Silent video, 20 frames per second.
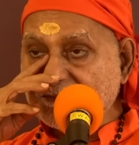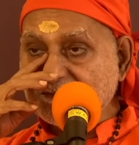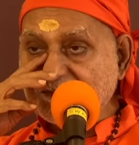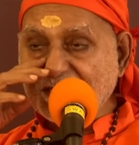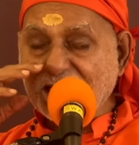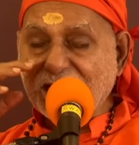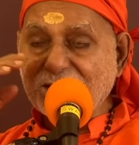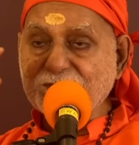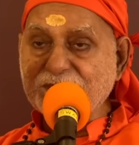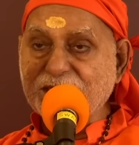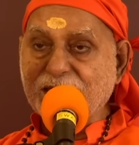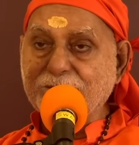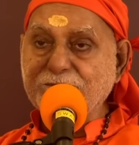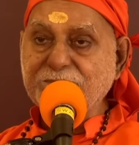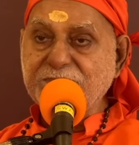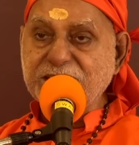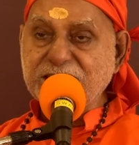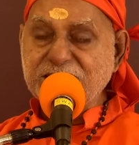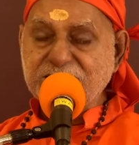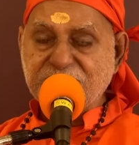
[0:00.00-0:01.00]
We have
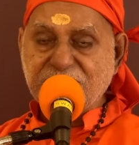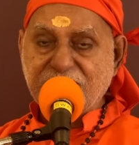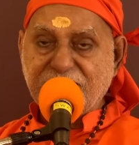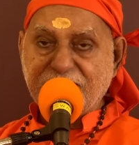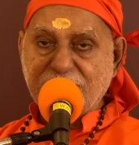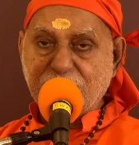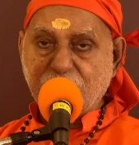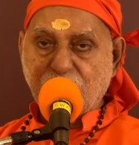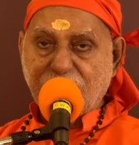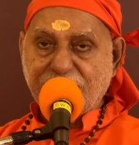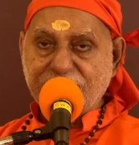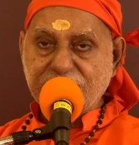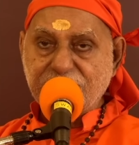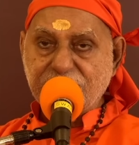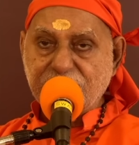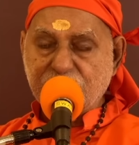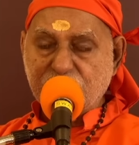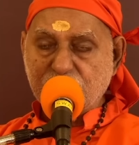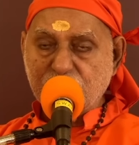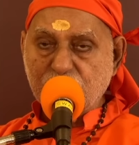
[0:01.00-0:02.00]
numbers like
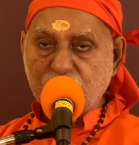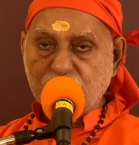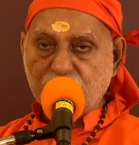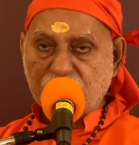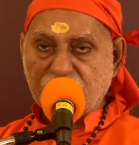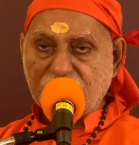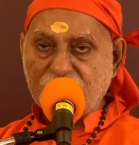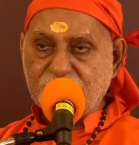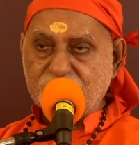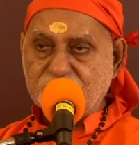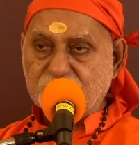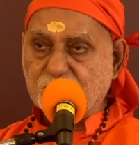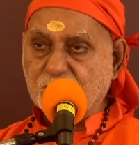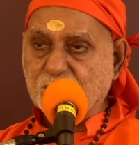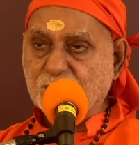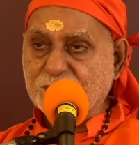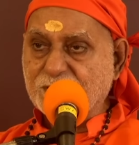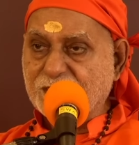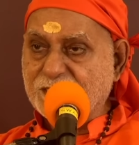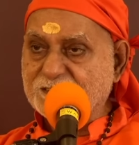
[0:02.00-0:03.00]
1, 2, 3,
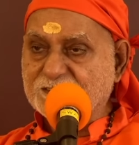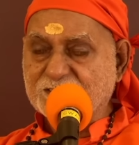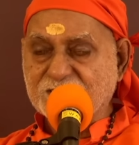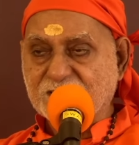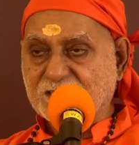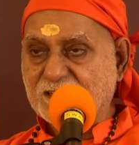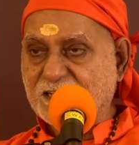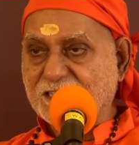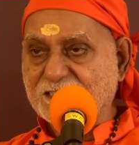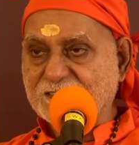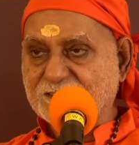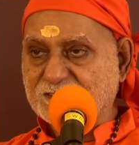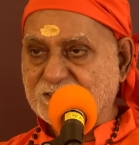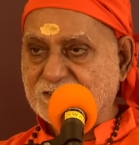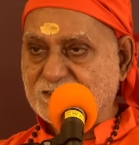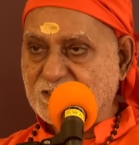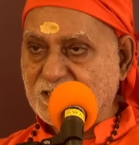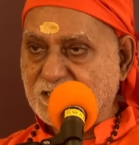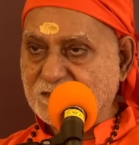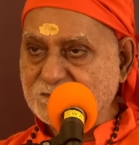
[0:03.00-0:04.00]
4, etc.,
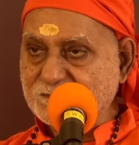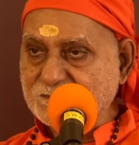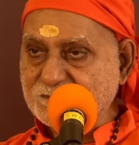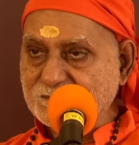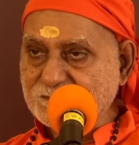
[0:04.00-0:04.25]
etc.